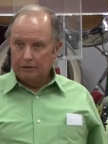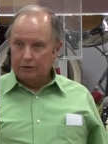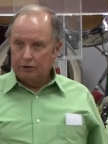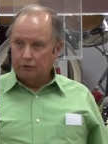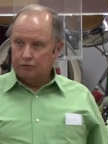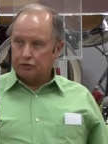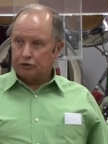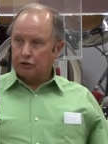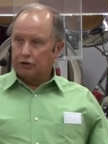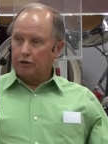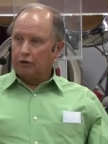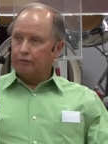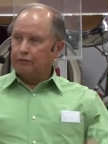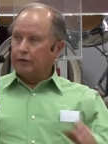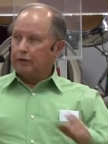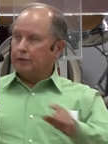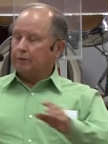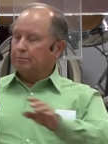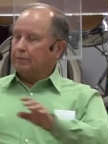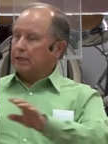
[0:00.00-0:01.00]
You've served
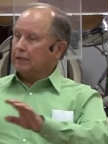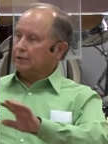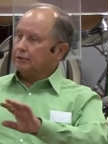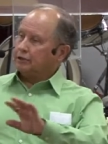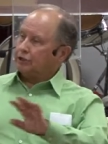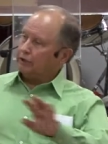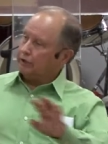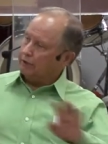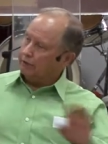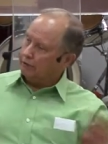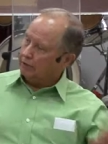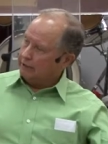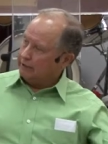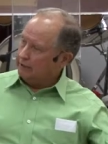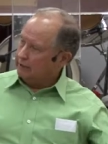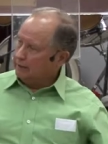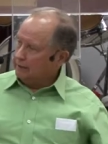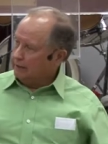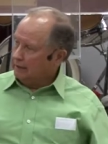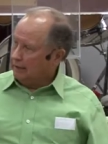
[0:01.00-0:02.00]
in the military,
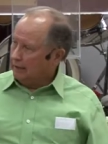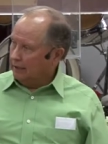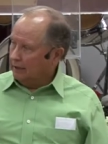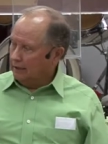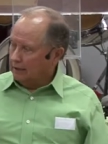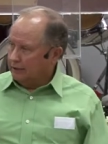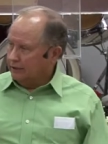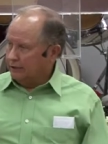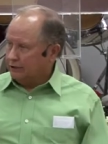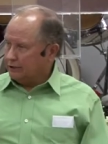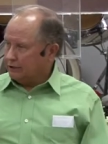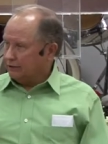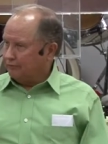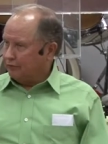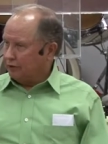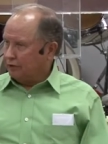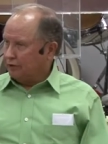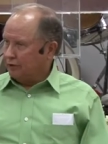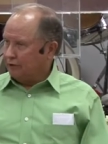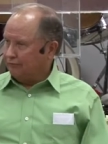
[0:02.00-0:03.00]
at least
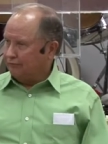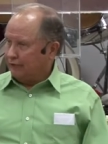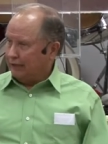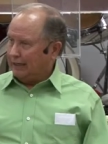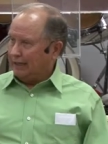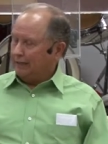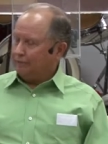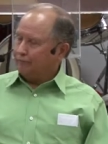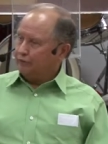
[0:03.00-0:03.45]
if you didn't fight